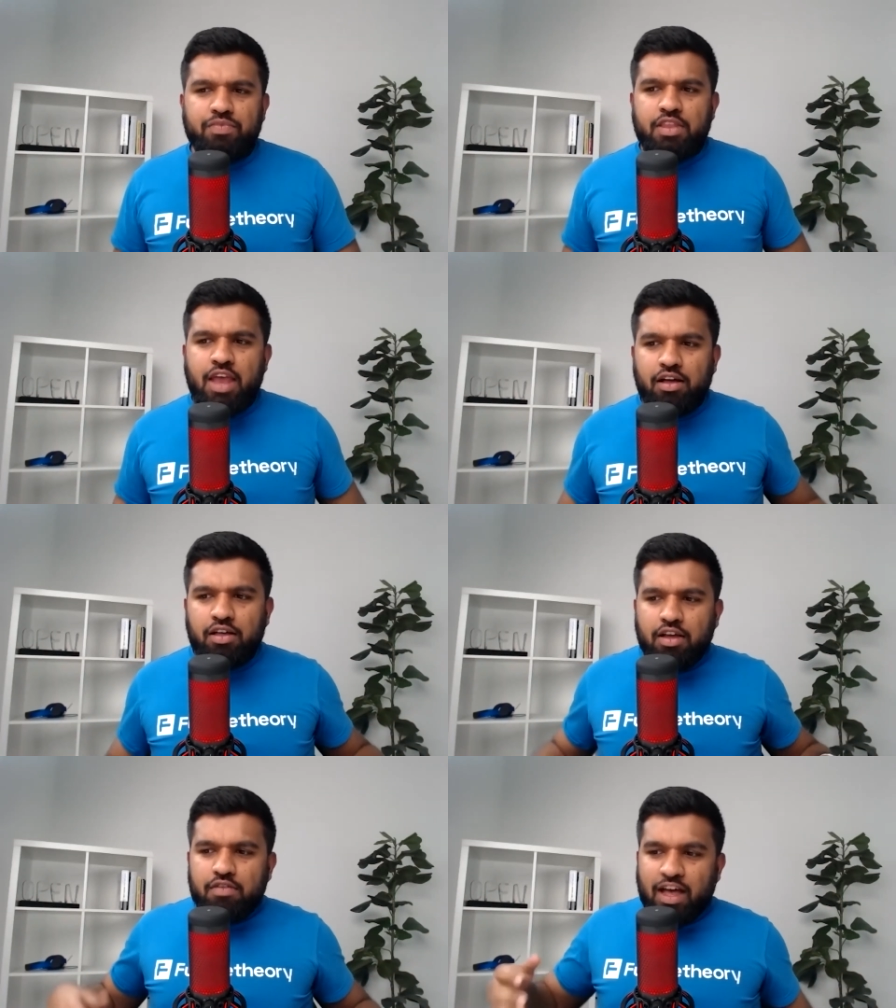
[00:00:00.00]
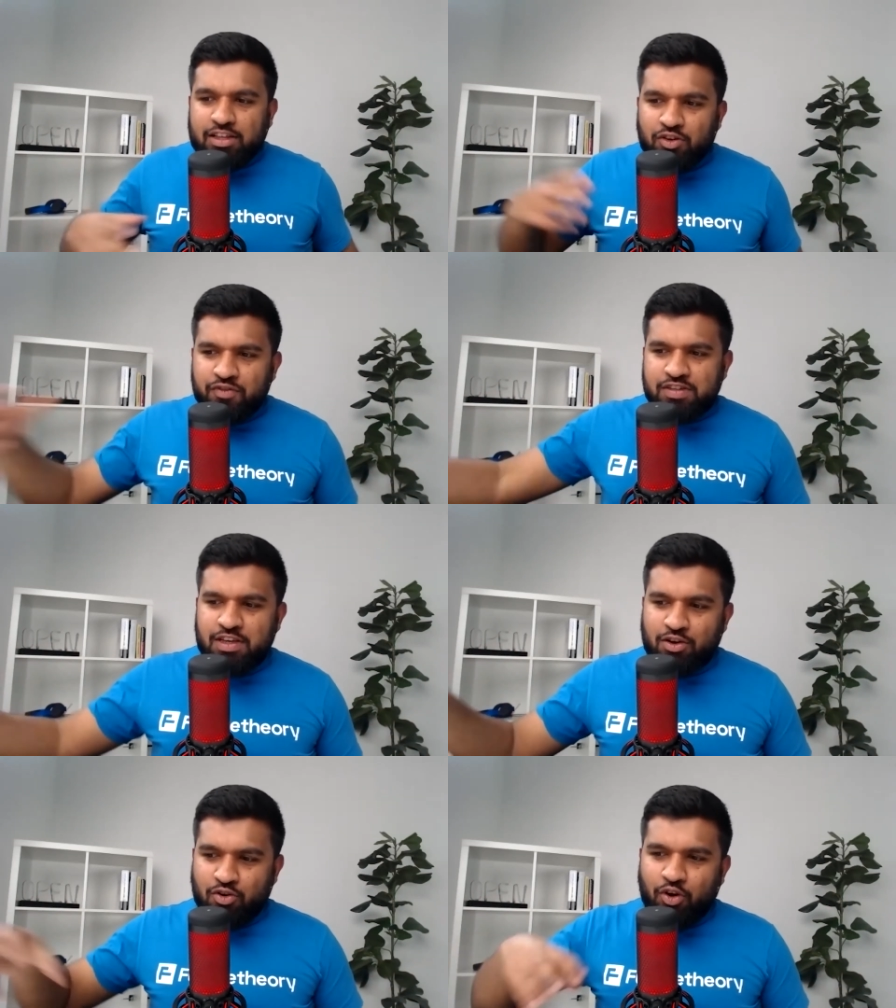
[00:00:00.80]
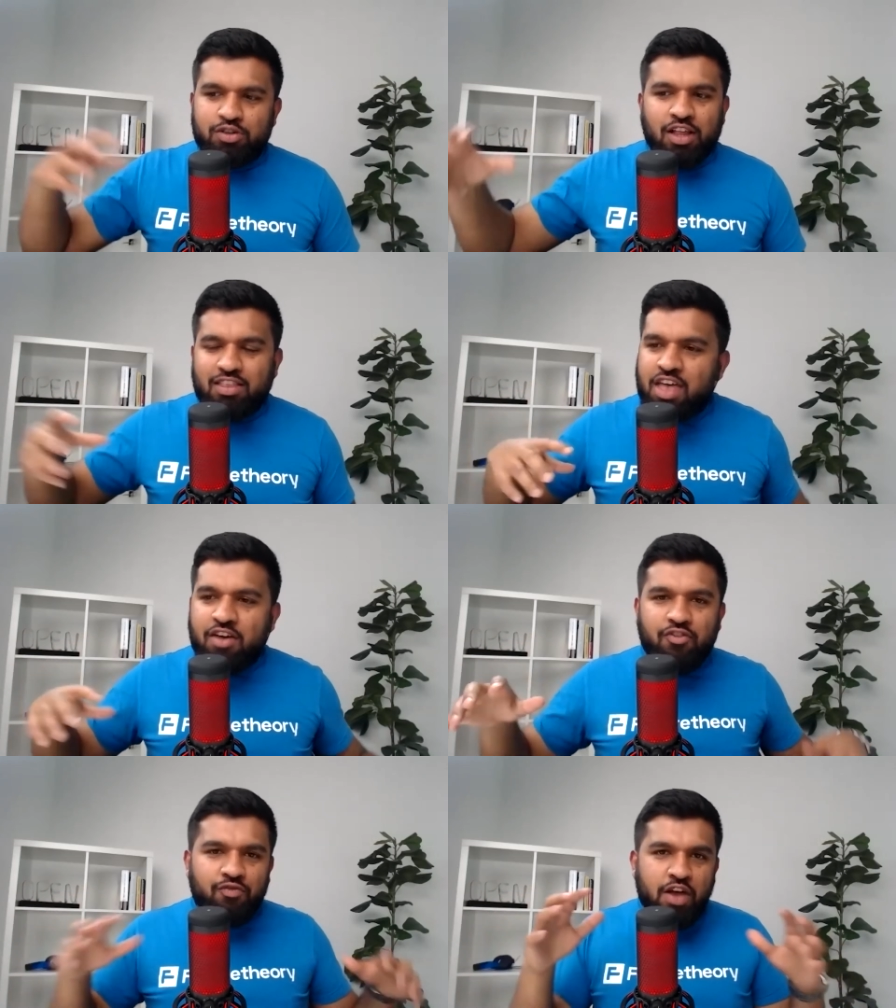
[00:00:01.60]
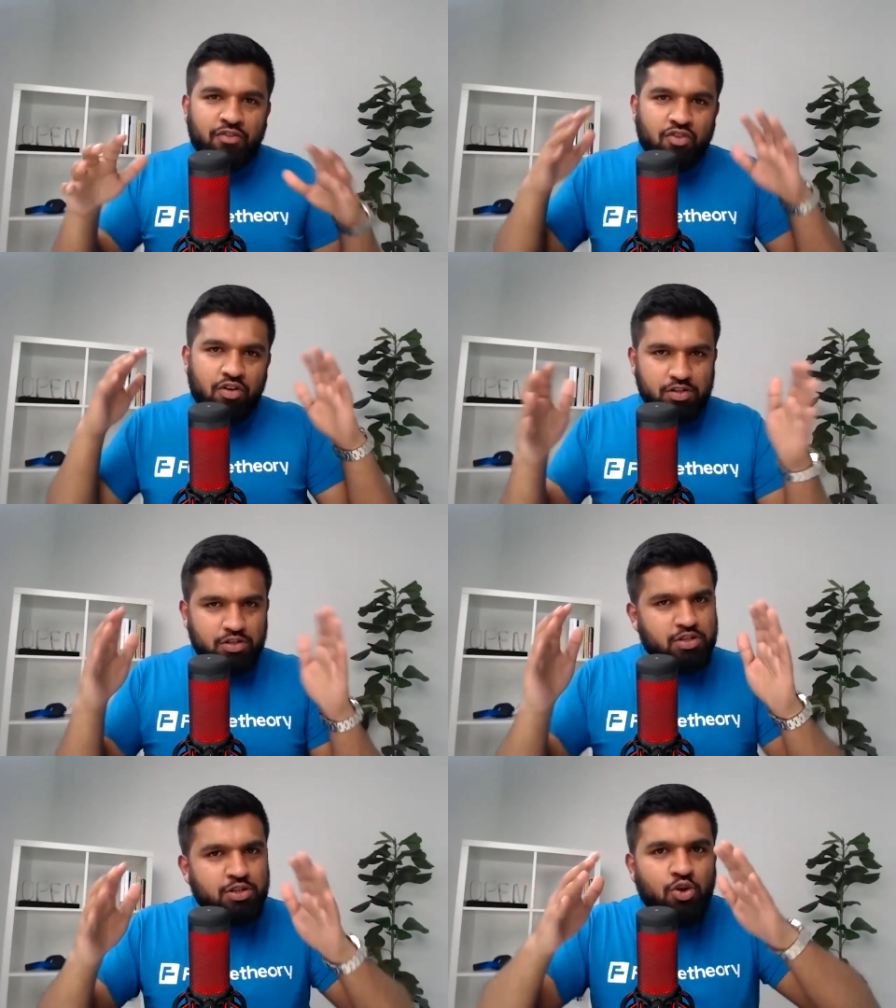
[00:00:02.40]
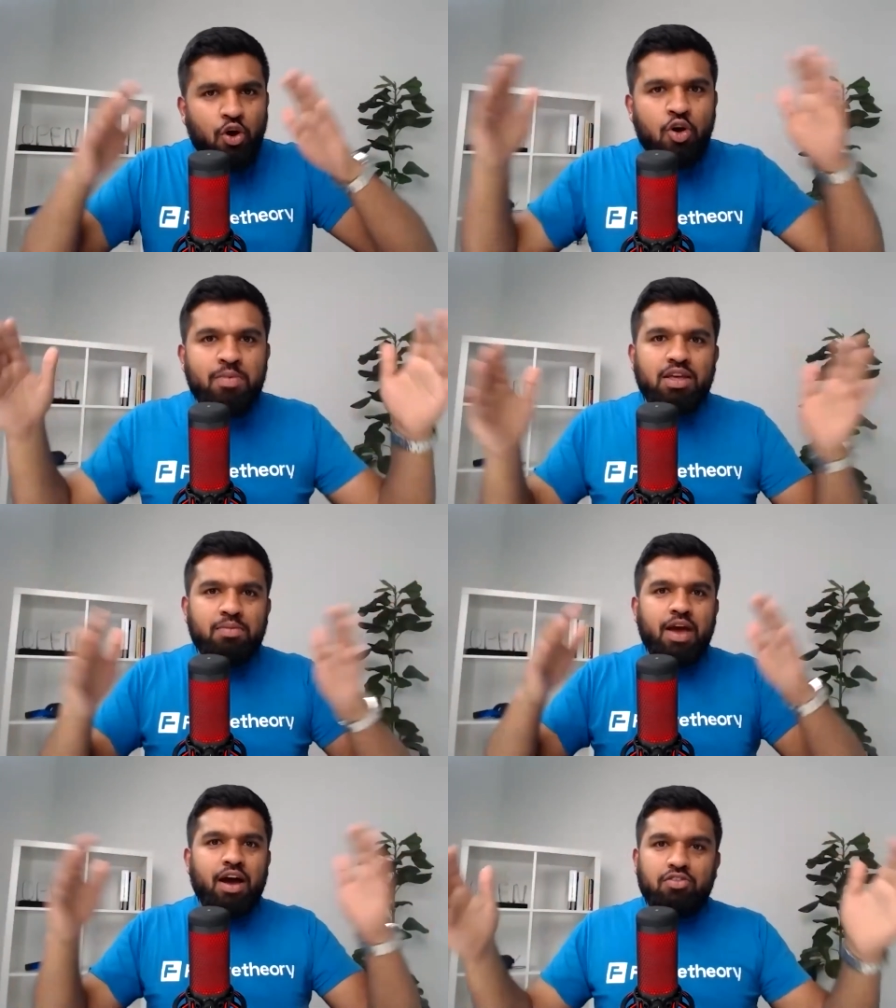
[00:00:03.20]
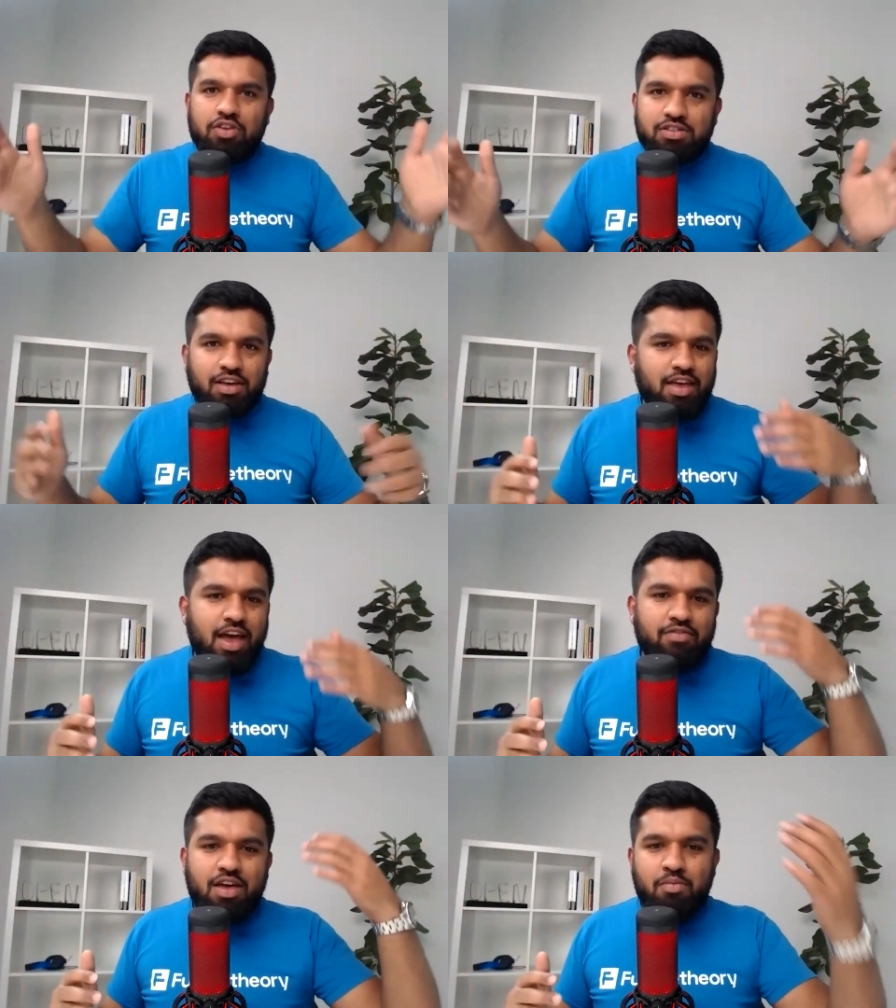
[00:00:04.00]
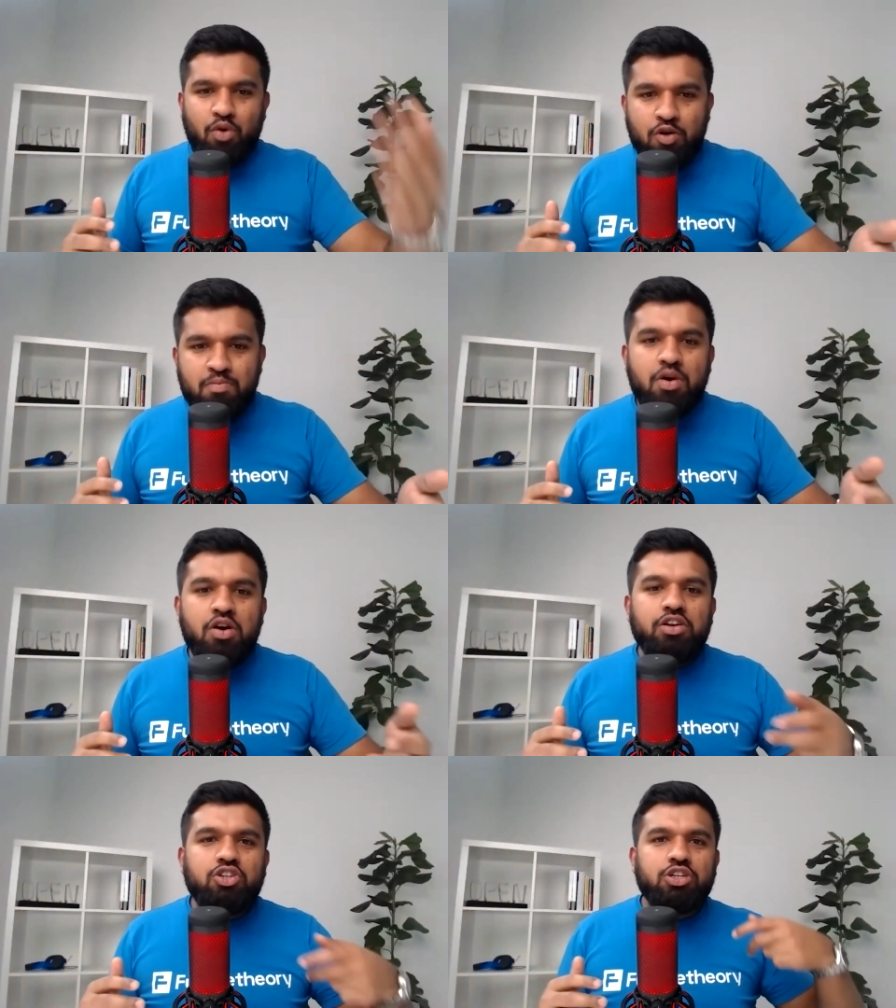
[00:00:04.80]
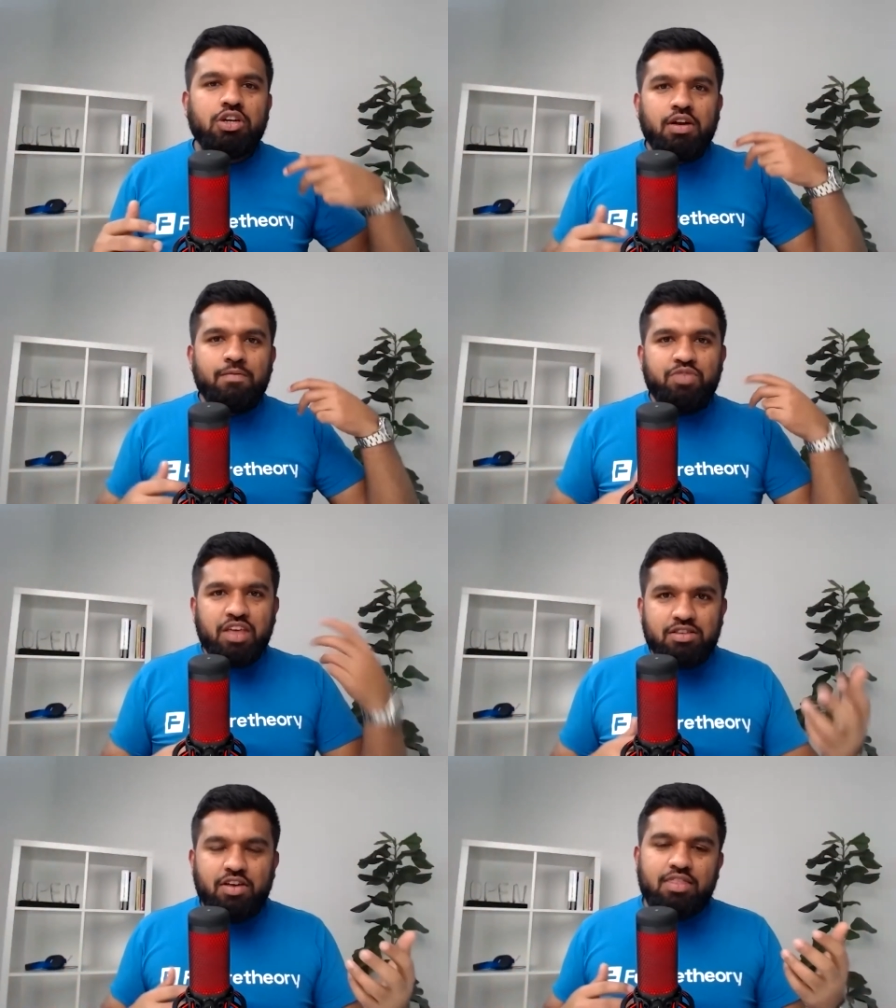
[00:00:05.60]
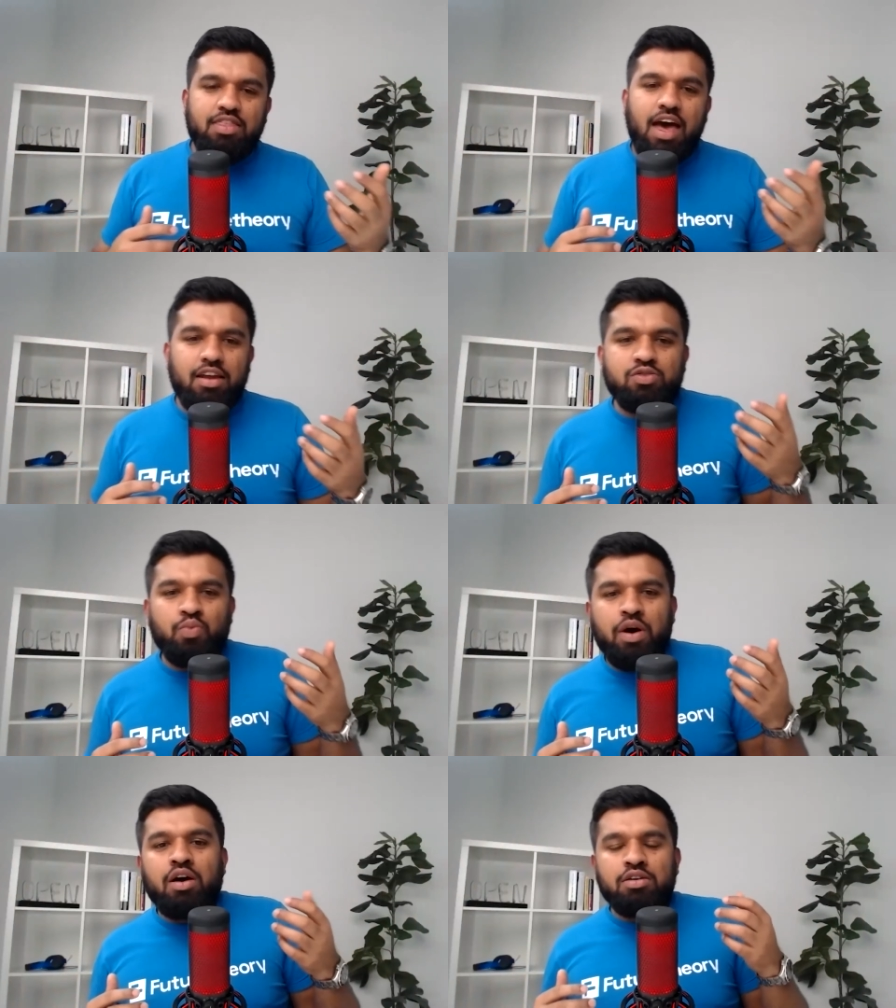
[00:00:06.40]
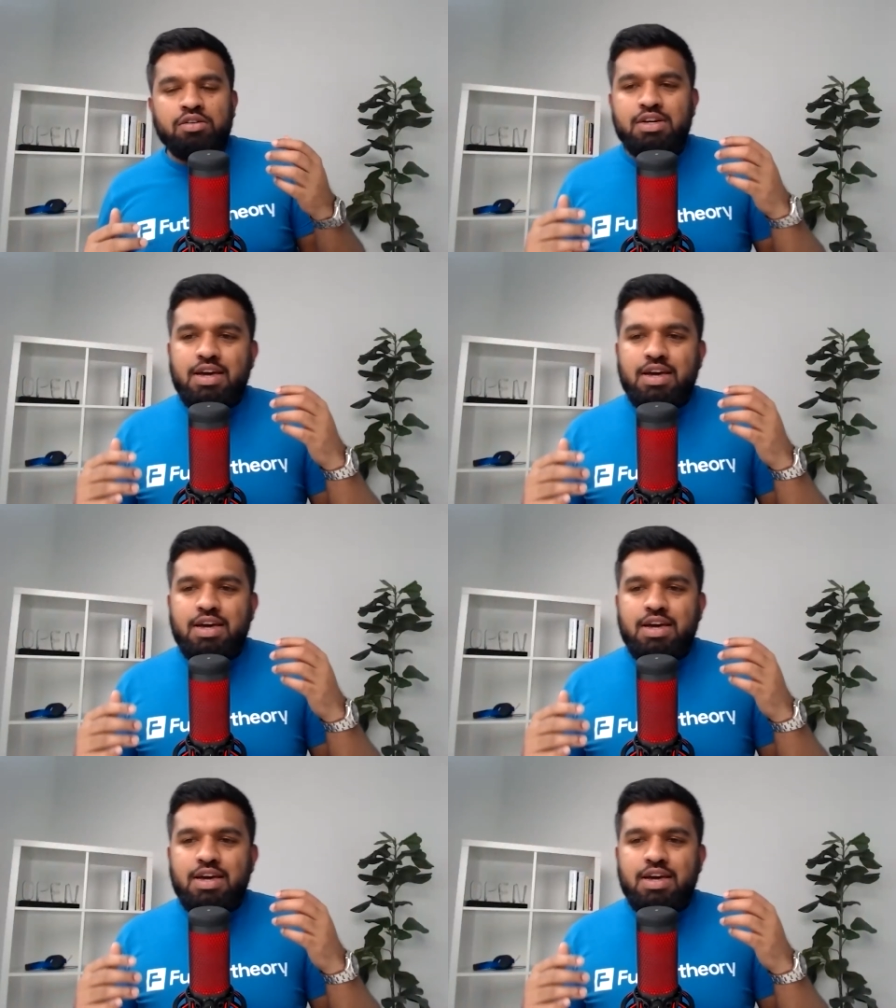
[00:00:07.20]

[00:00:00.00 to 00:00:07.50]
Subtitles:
Now that's obviously across, like they've crossed so many boundaries, like they have their own merch, things like that as well.